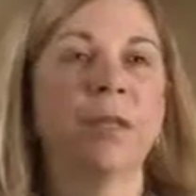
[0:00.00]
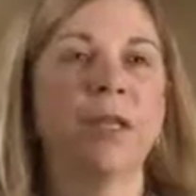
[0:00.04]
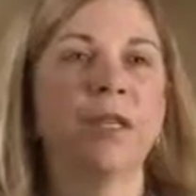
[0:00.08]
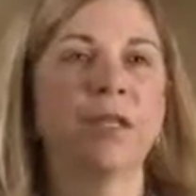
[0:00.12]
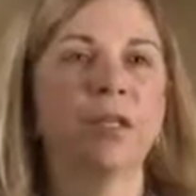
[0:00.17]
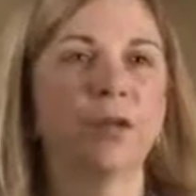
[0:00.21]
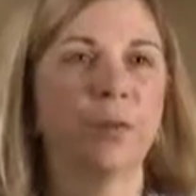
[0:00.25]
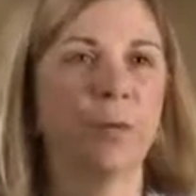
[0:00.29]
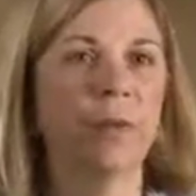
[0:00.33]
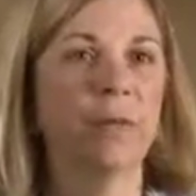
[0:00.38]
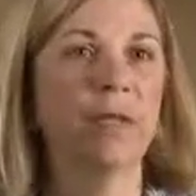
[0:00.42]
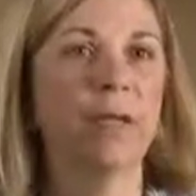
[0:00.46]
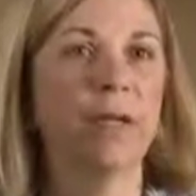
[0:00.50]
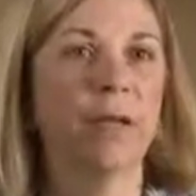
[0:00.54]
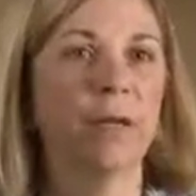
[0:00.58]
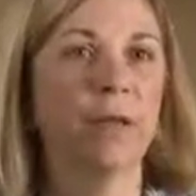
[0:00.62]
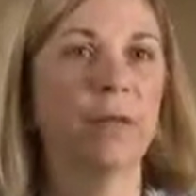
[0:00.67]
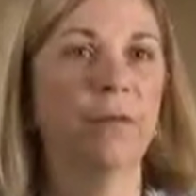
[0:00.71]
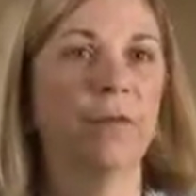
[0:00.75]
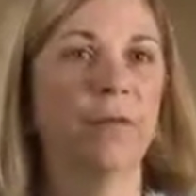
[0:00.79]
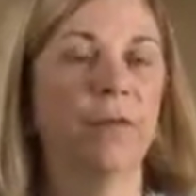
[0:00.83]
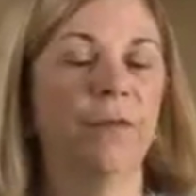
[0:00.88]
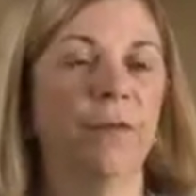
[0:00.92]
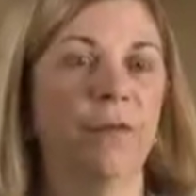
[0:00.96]
it's really
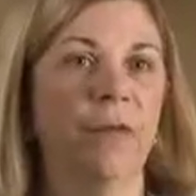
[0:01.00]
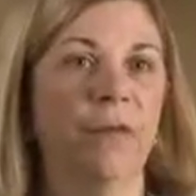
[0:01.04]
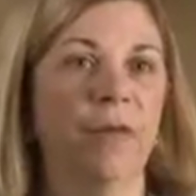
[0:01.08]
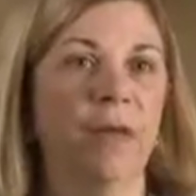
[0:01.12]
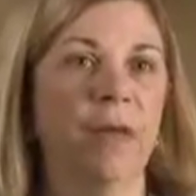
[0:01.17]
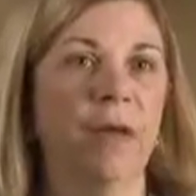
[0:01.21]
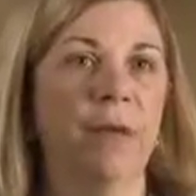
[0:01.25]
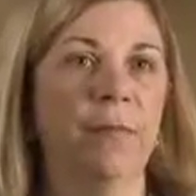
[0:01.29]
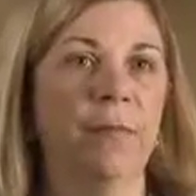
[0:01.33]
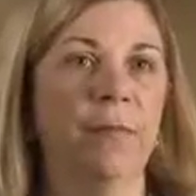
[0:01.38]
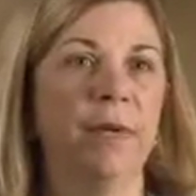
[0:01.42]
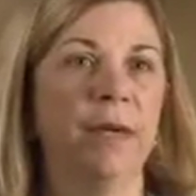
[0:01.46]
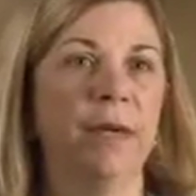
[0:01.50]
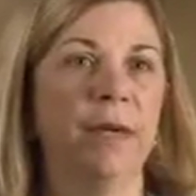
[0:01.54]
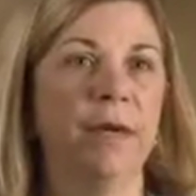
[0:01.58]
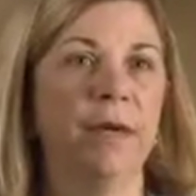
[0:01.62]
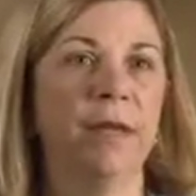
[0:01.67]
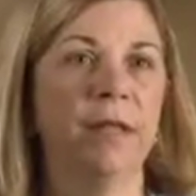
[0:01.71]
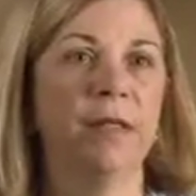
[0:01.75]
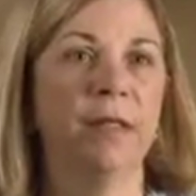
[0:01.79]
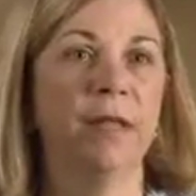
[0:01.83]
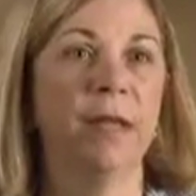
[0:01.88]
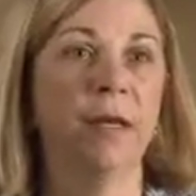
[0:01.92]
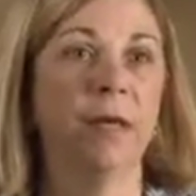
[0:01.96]
helpful for them
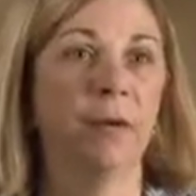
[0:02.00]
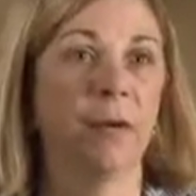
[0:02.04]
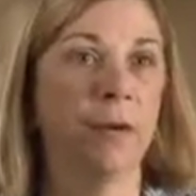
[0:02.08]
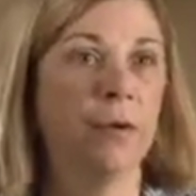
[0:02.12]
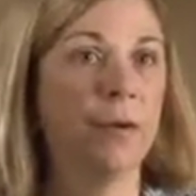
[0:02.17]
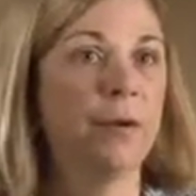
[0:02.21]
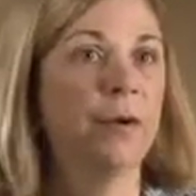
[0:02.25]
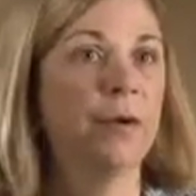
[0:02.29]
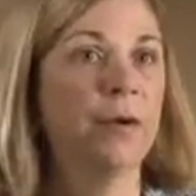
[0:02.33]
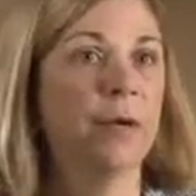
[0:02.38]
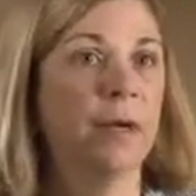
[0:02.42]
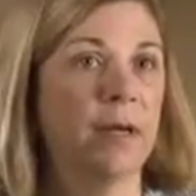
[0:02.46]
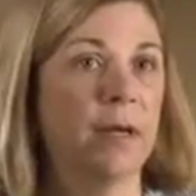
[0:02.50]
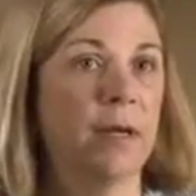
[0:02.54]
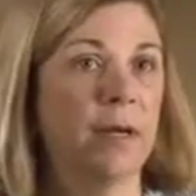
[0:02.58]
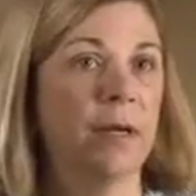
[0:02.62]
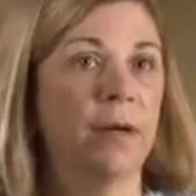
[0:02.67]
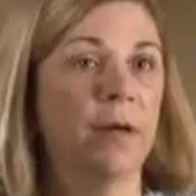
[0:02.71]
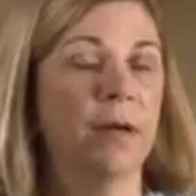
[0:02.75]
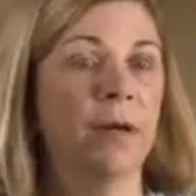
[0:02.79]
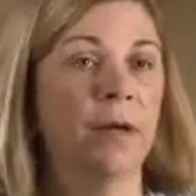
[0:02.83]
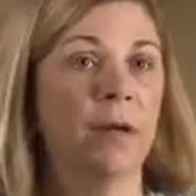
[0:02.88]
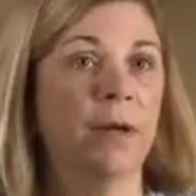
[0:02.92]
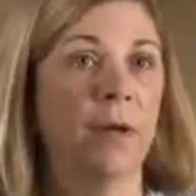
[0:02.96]
because they know they're
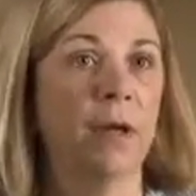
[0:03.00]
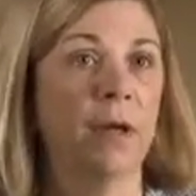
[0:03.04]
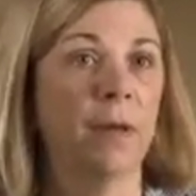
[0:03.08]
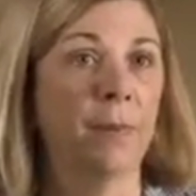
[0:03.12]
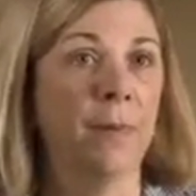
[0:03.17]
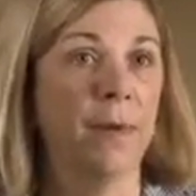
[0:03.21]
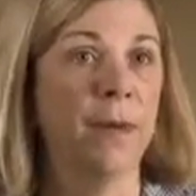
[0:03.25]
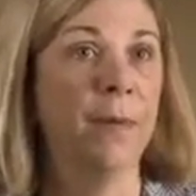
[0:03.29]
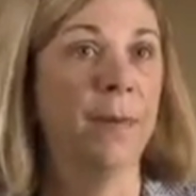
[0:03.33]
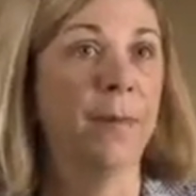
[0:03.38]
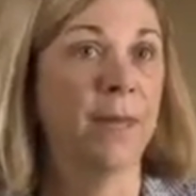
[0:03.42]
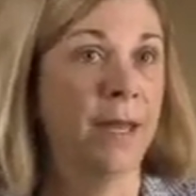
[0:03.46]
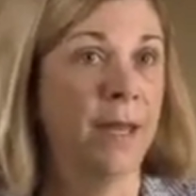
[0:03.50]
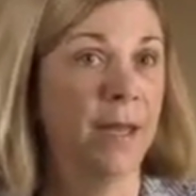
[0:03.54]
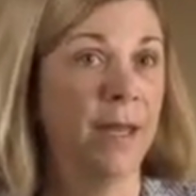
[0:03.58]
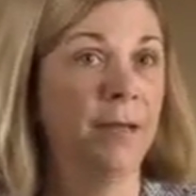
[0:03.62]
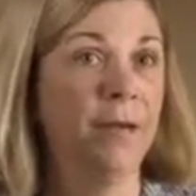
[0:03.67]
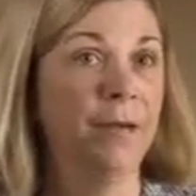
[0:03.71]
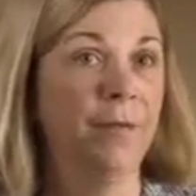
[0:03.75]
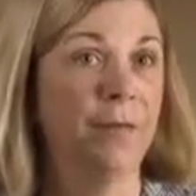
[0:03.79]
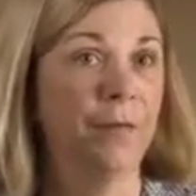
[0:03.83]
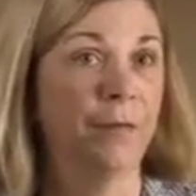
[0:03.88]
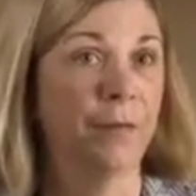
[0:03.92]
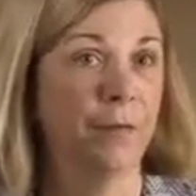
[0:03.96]
getting a big
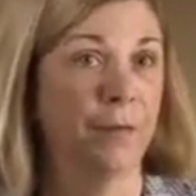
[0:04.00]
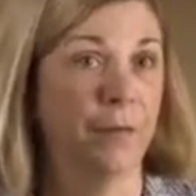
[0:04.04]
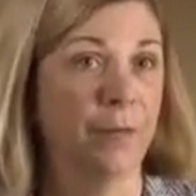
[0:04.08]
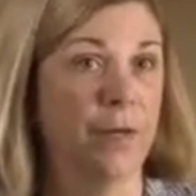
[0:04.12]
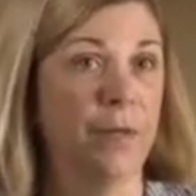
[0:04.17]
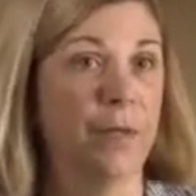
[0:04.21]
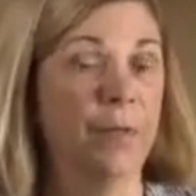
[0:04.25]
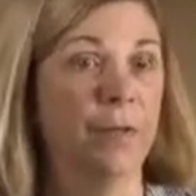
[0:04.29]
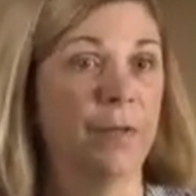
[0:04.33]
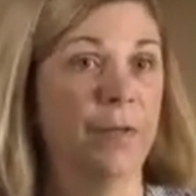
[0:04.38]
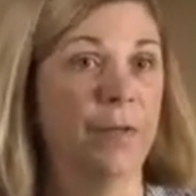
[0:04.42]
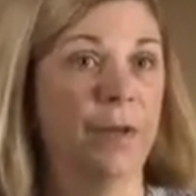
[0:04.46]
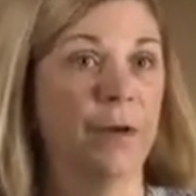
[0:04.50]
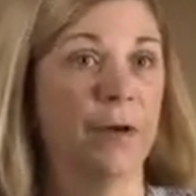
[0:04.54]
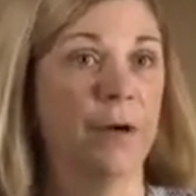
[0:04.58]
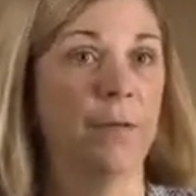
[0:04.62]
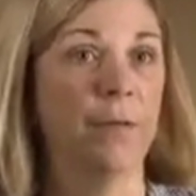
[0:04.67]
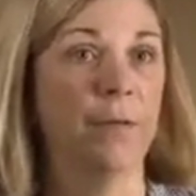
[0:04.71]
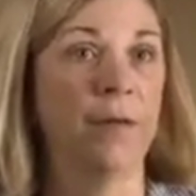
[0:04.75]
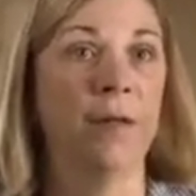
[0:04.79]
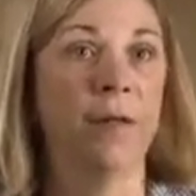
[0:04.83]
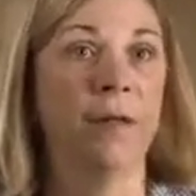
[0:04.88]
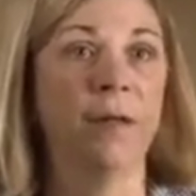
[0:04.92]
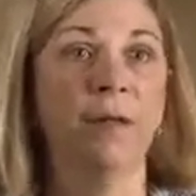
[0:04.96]
bang for
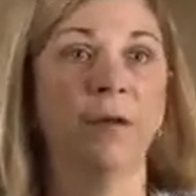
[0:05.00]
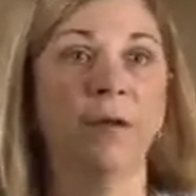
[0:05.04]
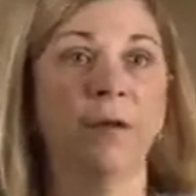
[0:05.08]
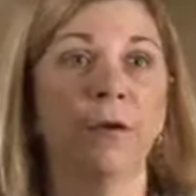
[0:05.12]
chemotherapy.